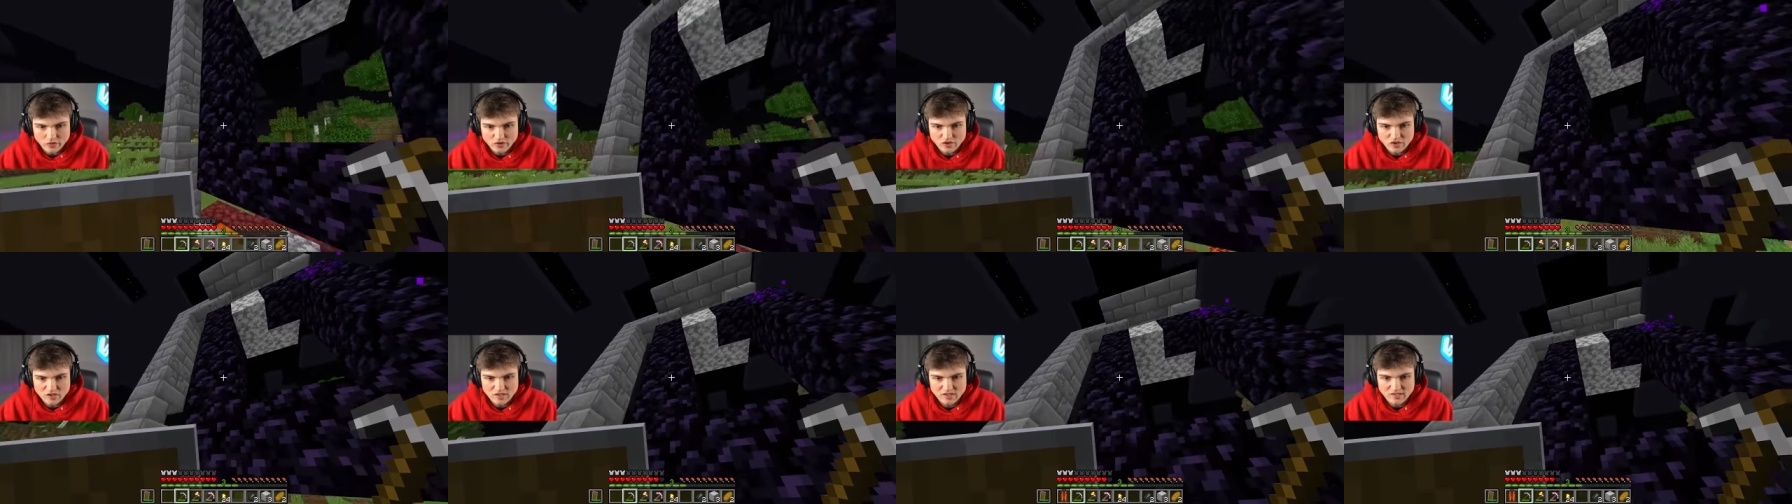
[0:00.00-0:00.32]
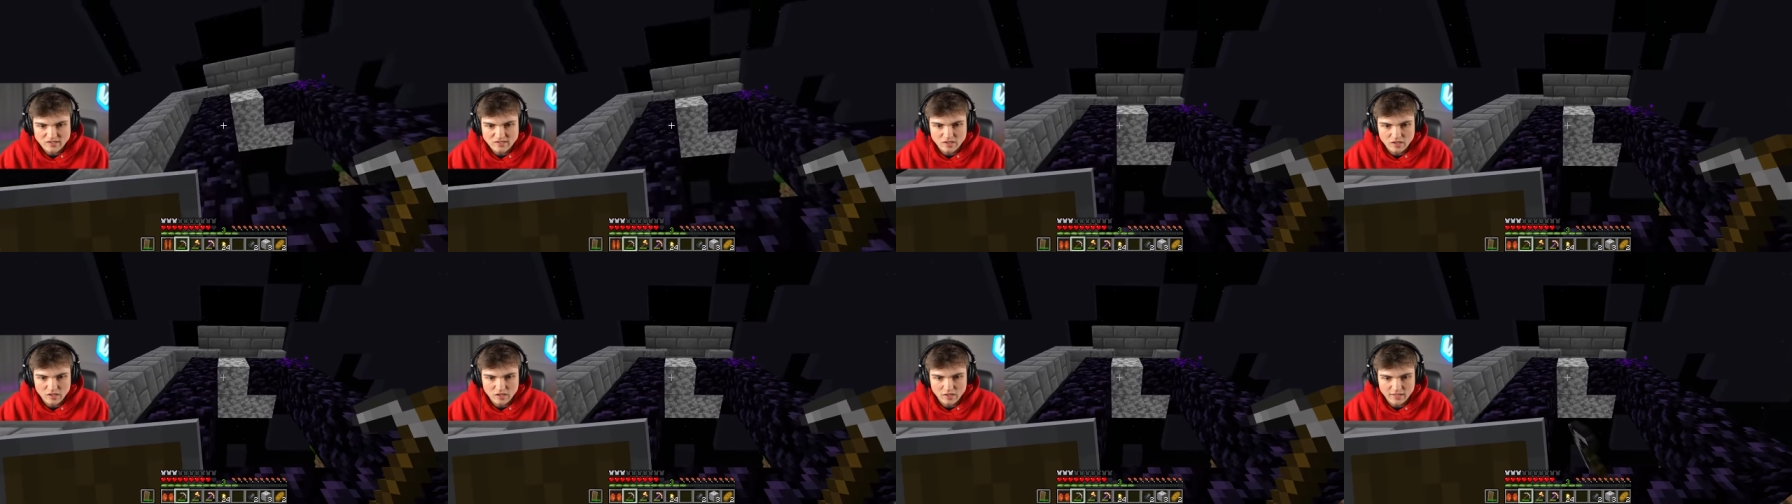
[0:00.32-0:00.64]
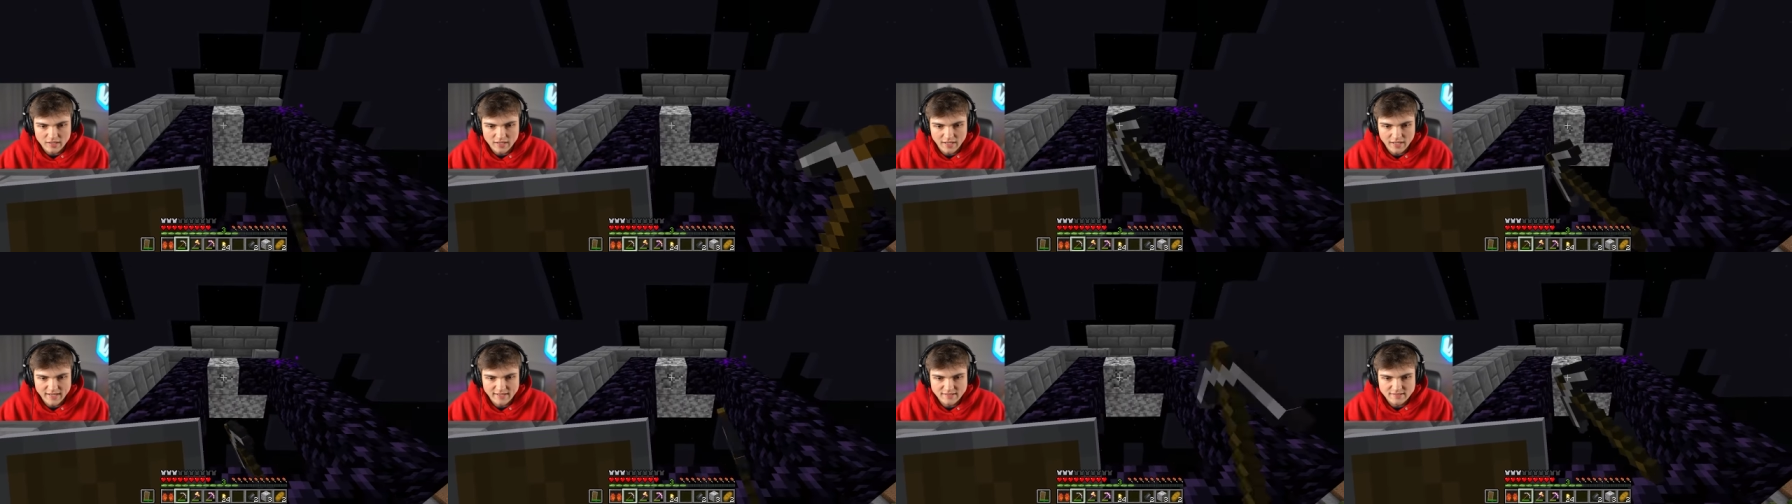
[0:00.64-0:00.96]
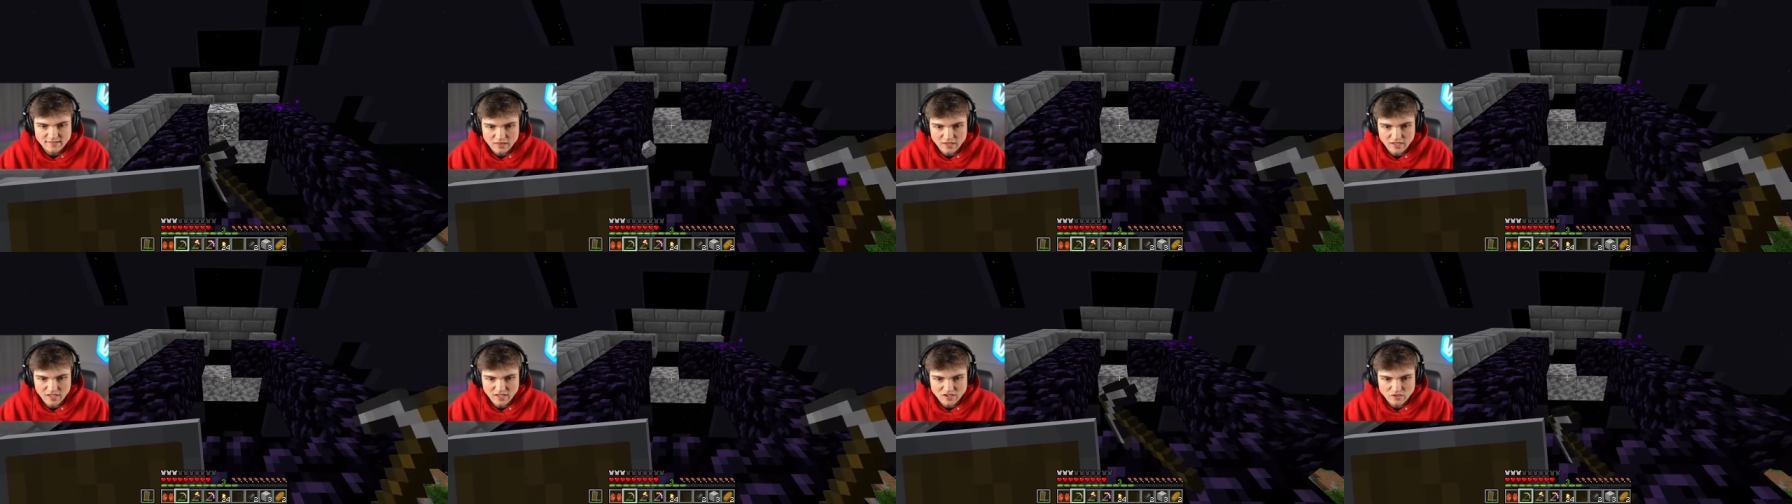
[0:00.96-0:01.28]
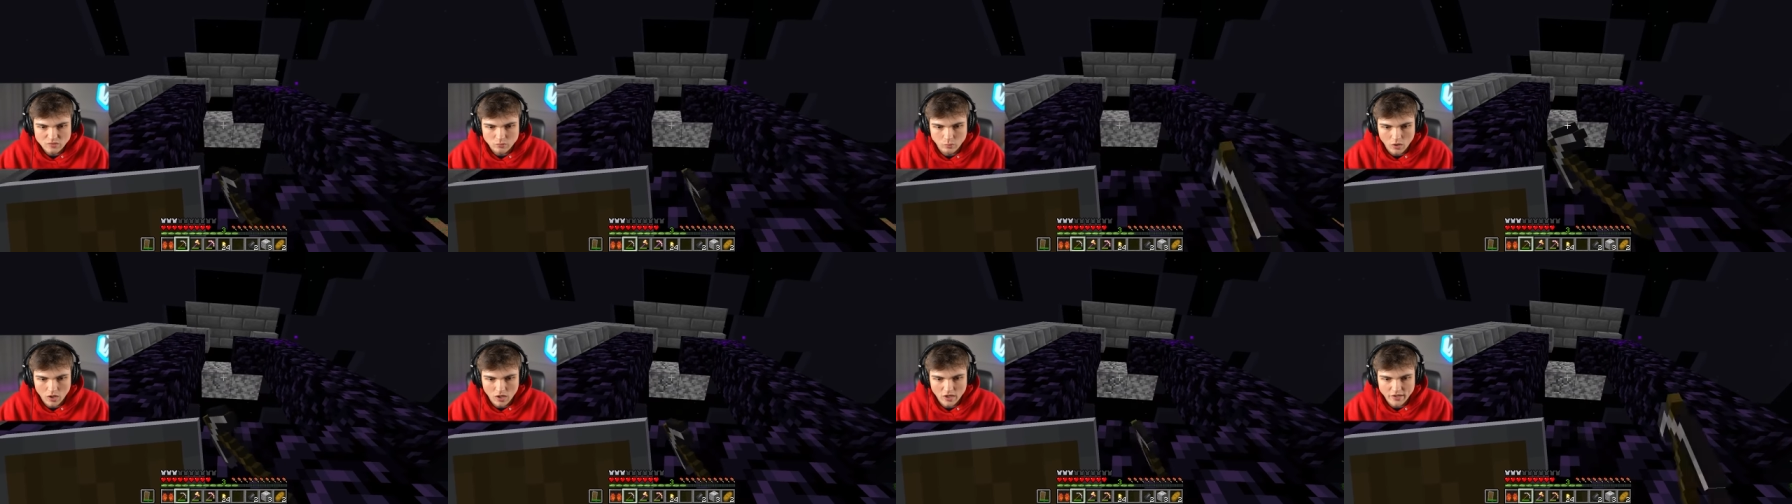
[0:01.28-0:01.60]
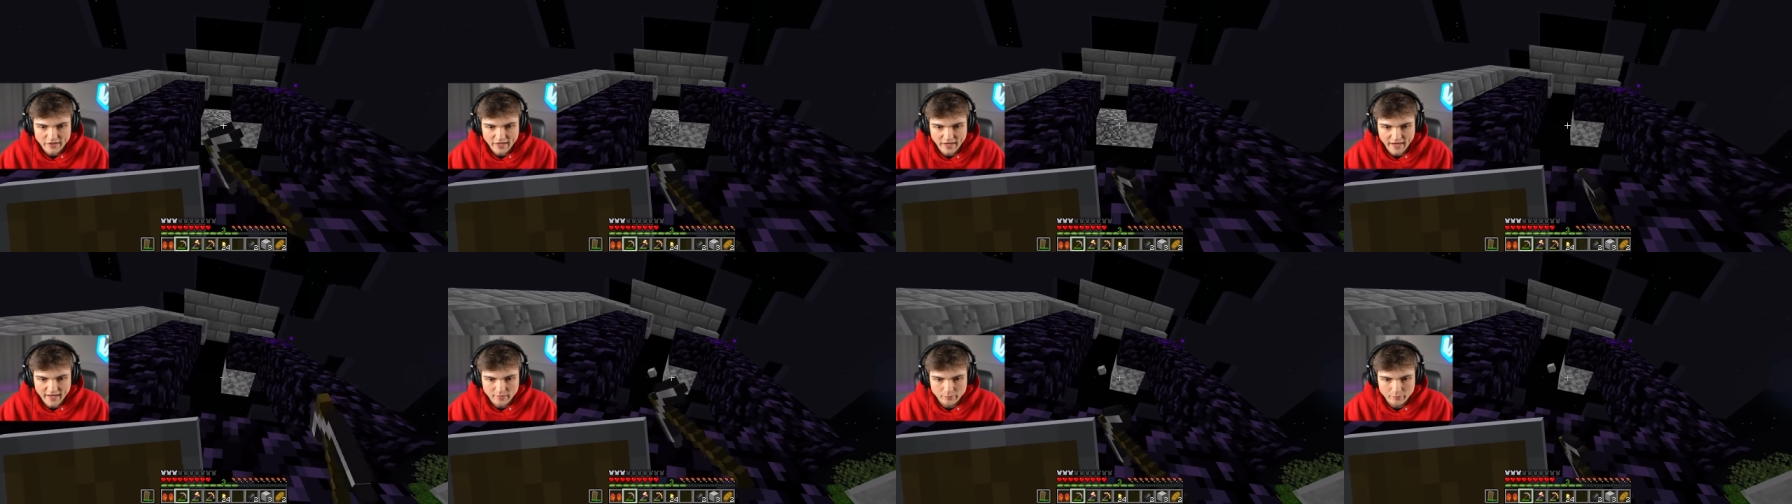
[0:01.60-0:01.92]
just need to get this
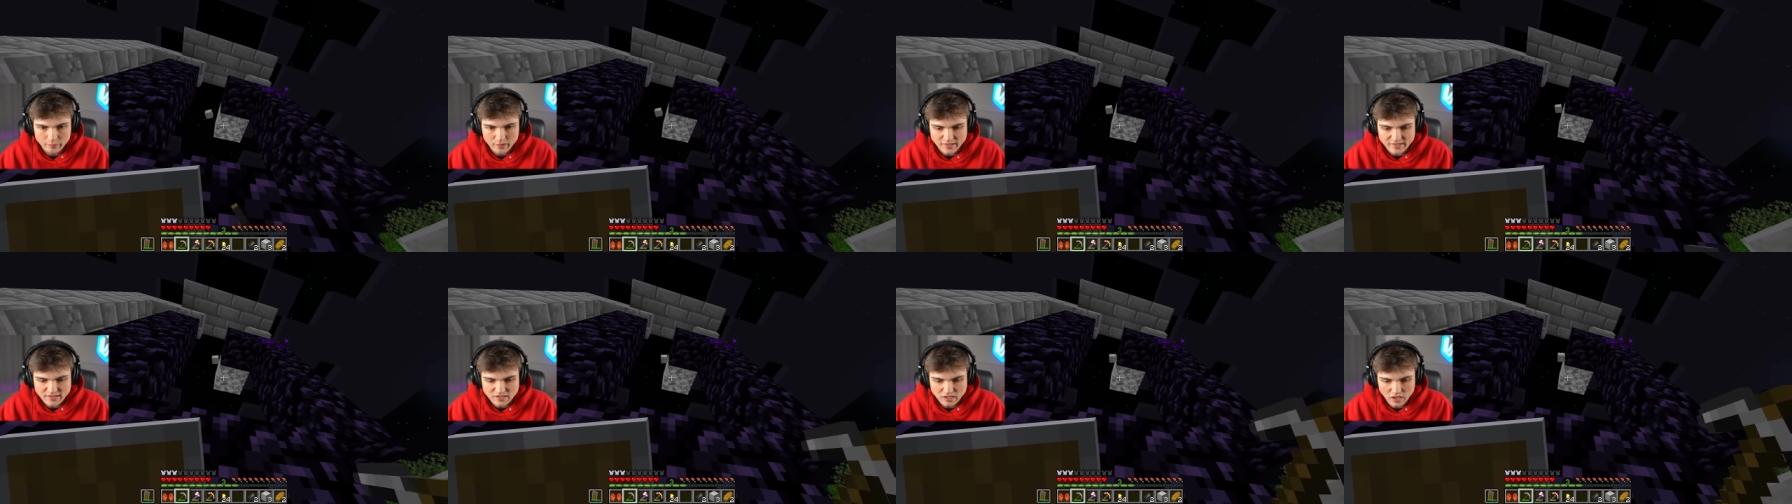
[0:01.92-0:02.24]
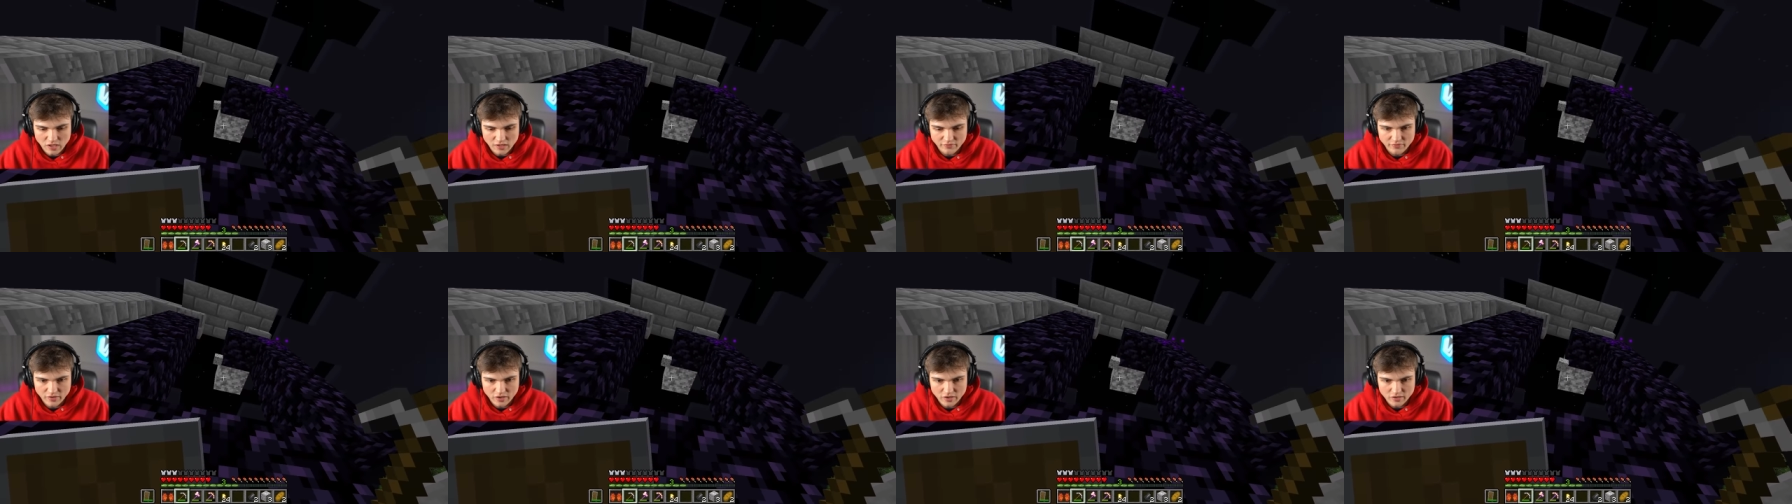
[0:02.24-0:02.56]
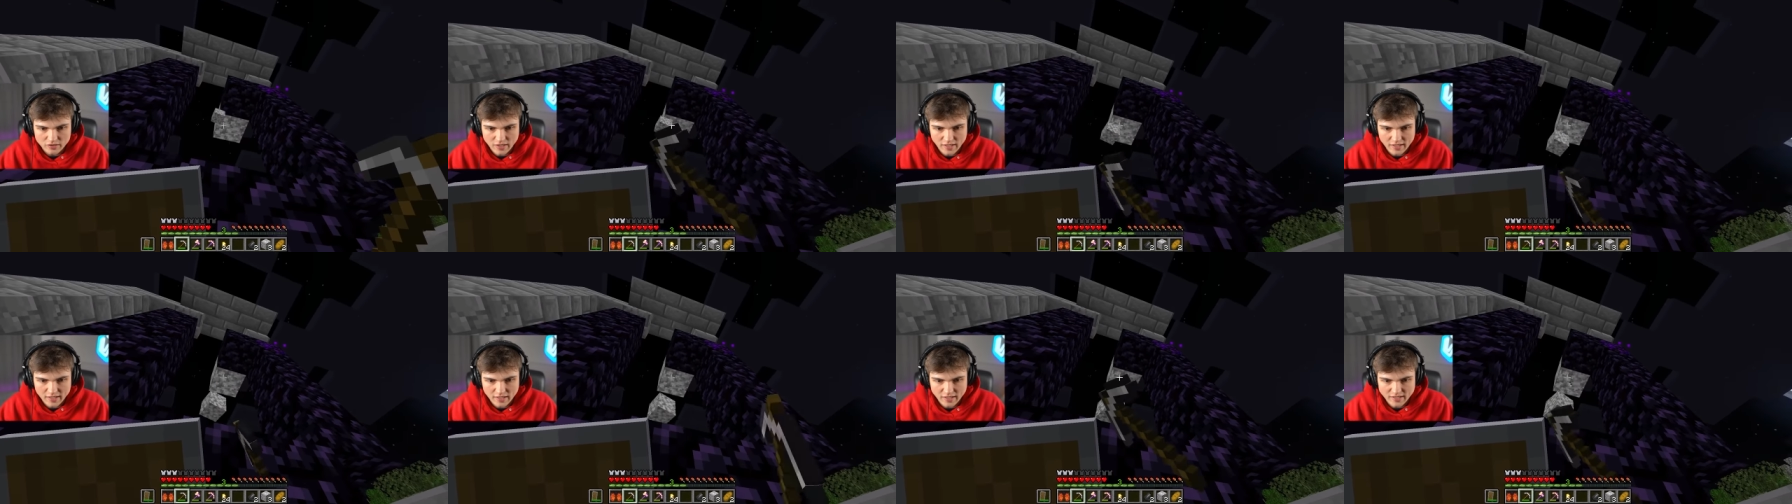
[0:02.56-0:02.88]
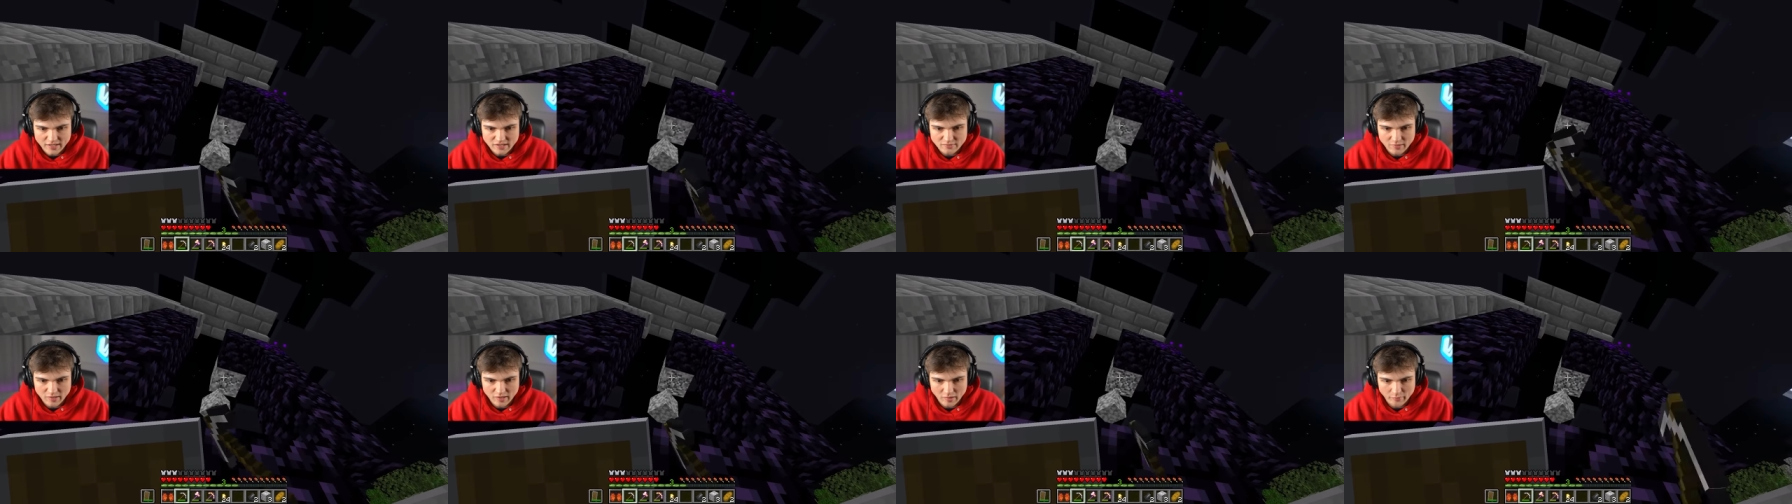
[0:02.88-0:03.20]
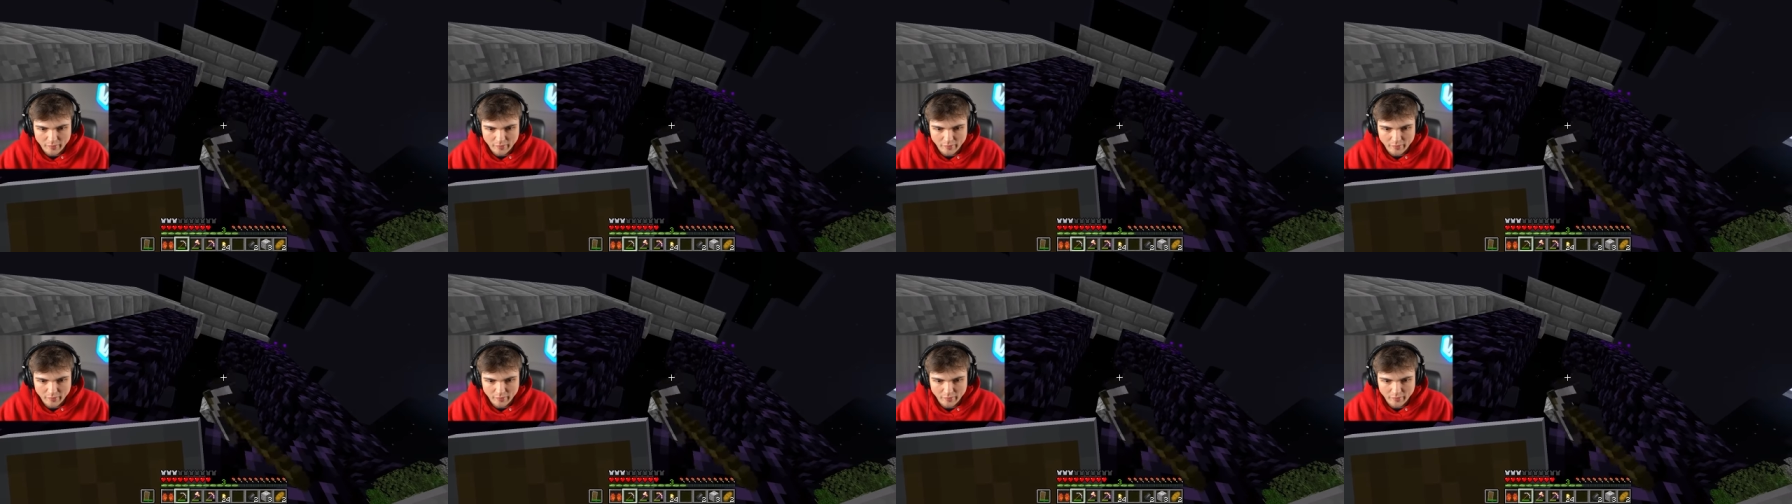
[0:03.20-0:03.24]
one and place lava. Okay, I need to make a